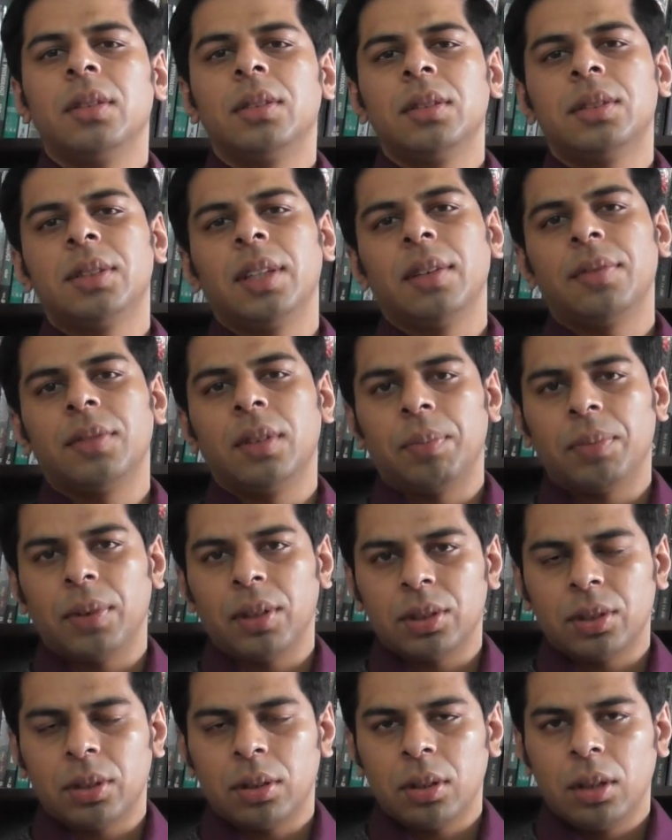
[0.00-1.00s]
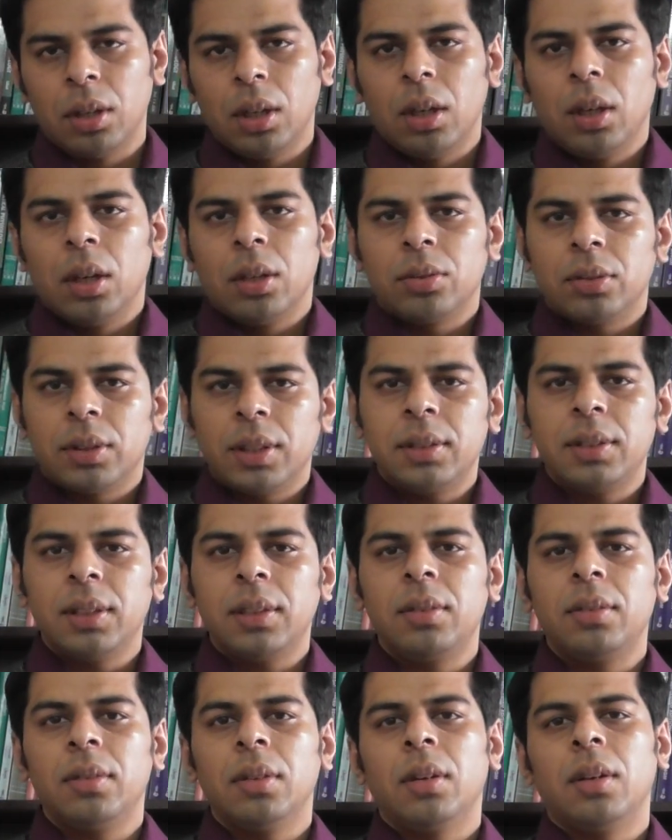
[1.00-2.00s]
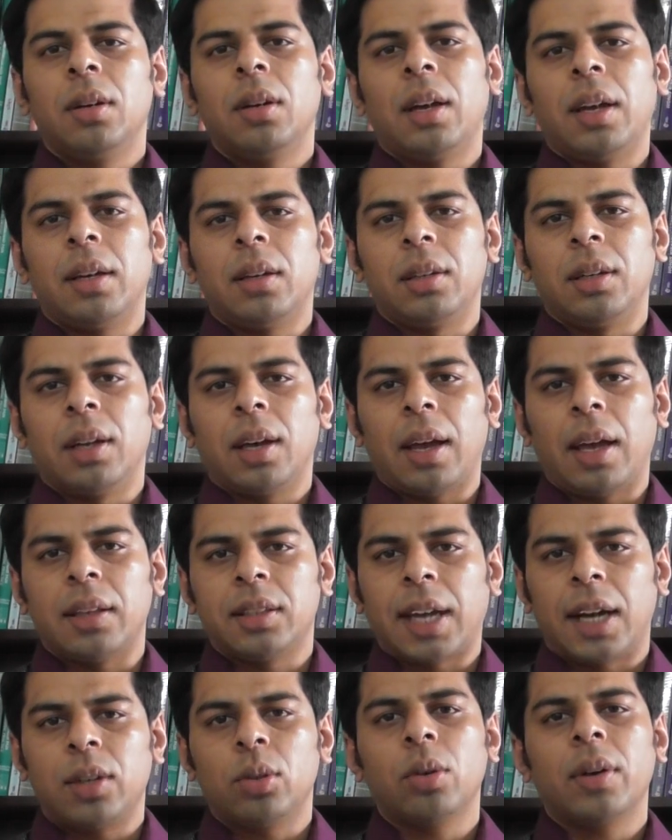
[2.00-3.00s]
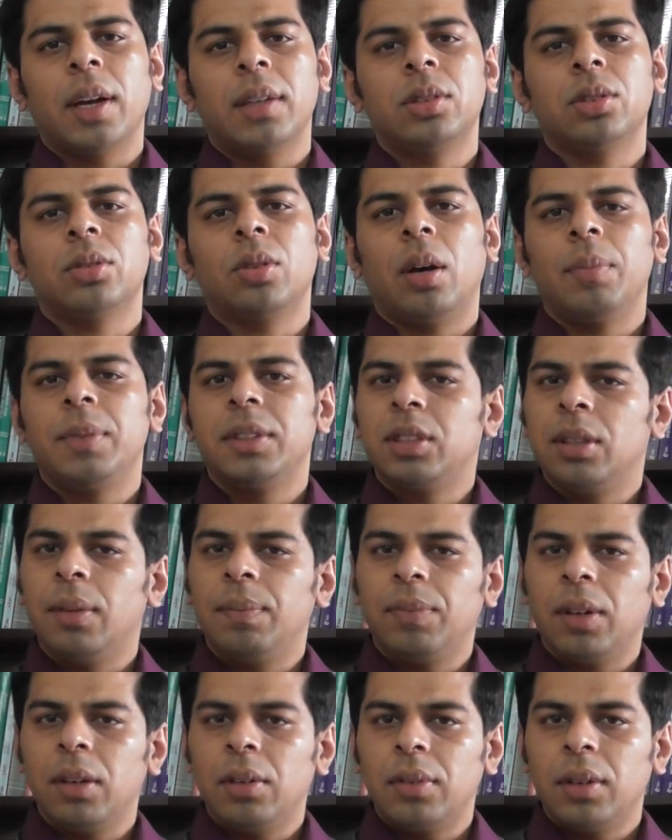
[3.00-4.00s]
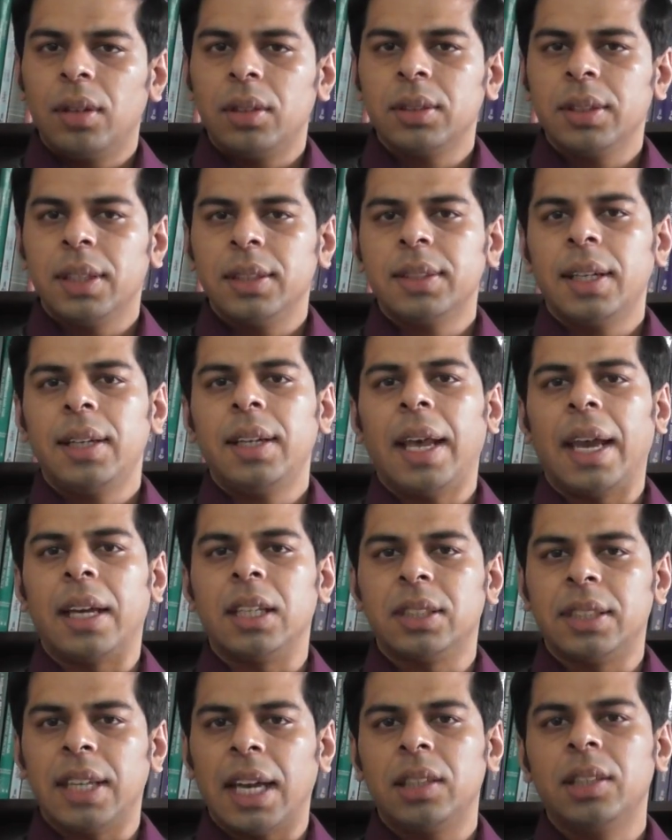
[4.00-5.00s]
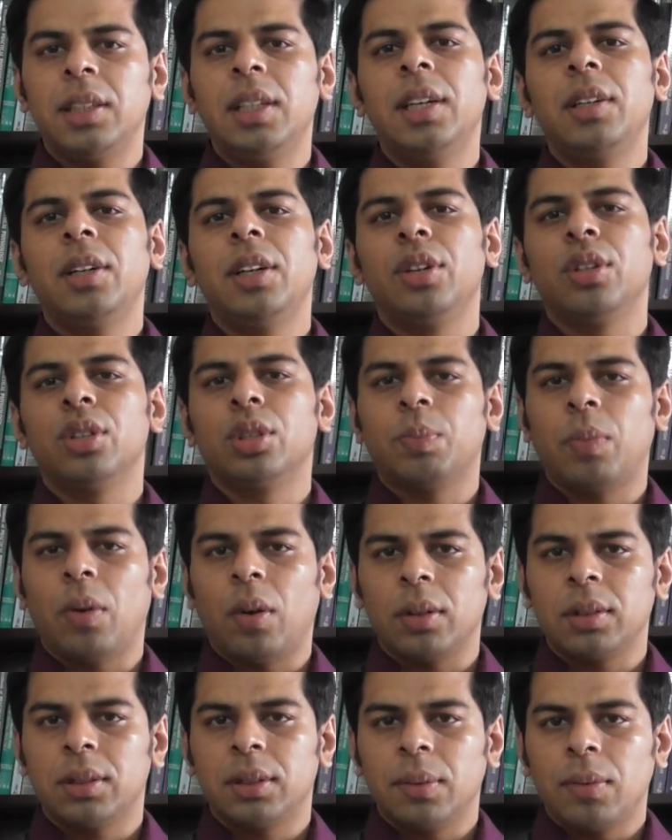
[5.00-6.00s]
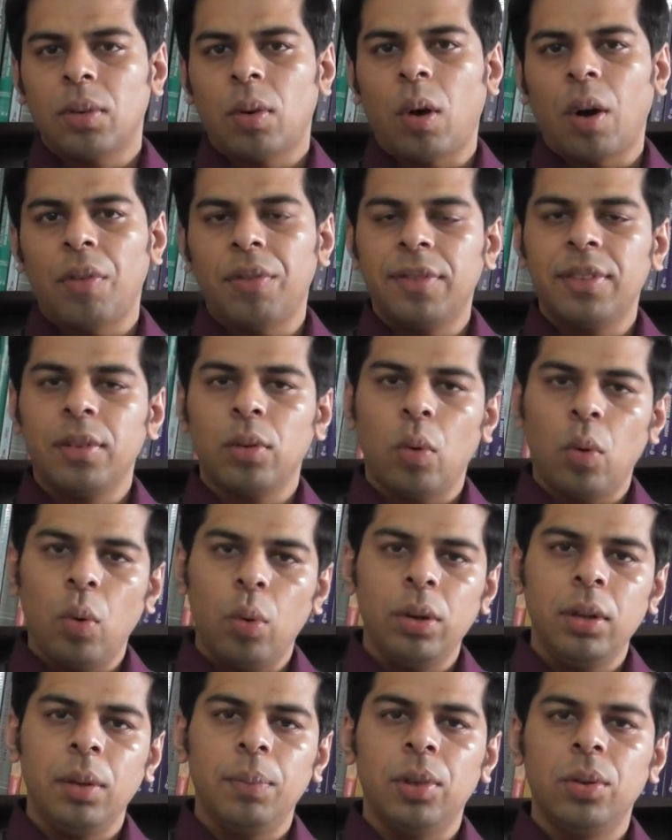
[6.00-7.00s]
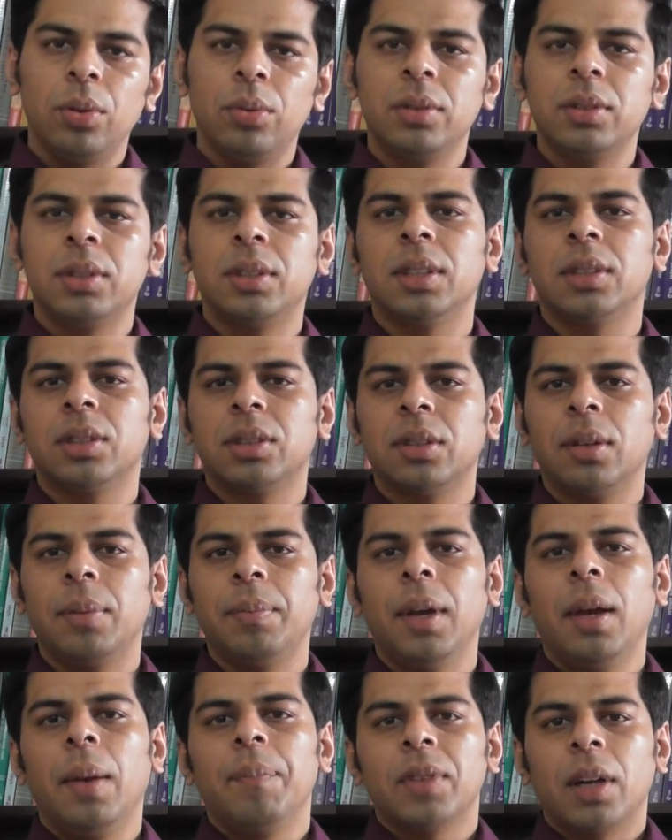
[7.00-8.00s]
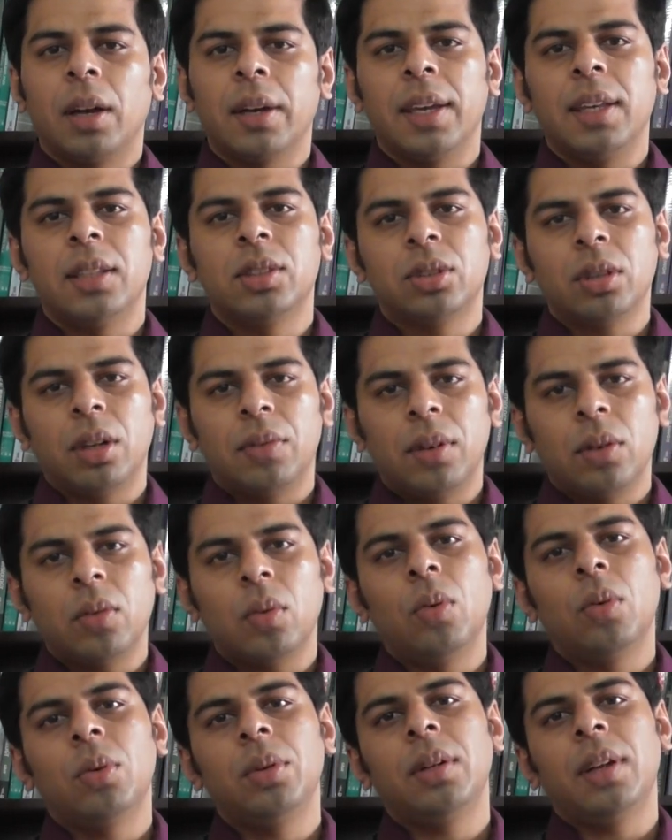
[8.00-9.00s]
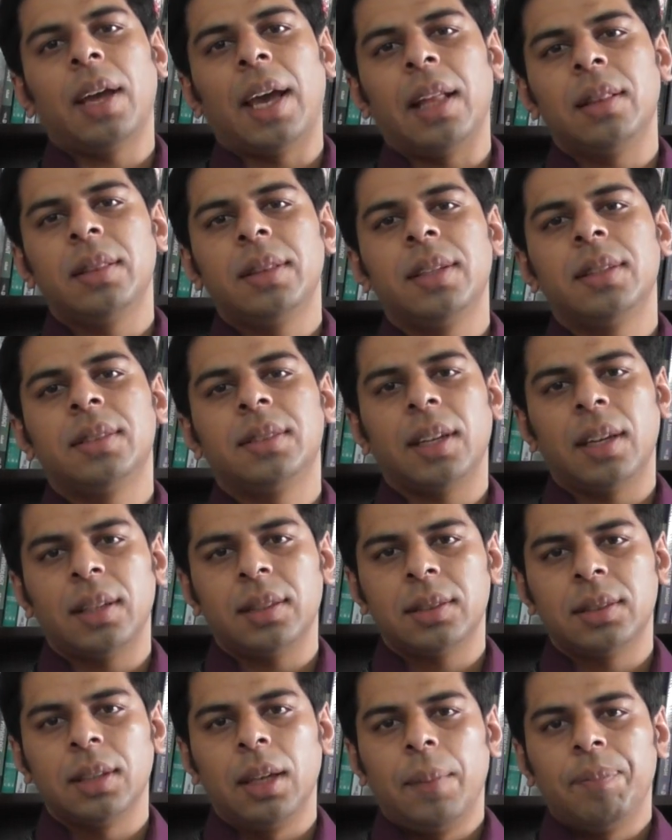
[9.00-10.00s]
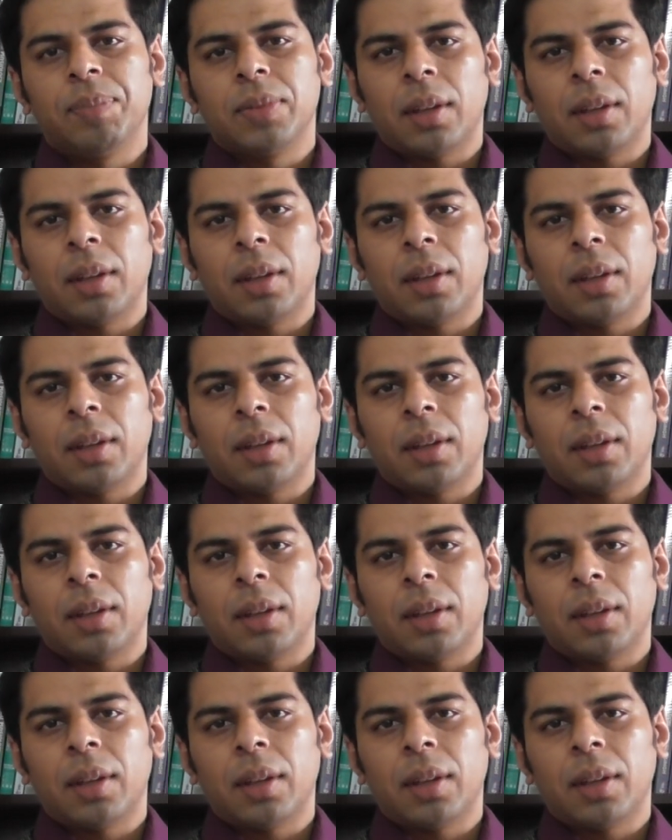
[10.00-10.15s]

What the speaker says: save the patient. So this is cytokine storm in simple words is an exaggerated response of our own immune system against our own healthy cells.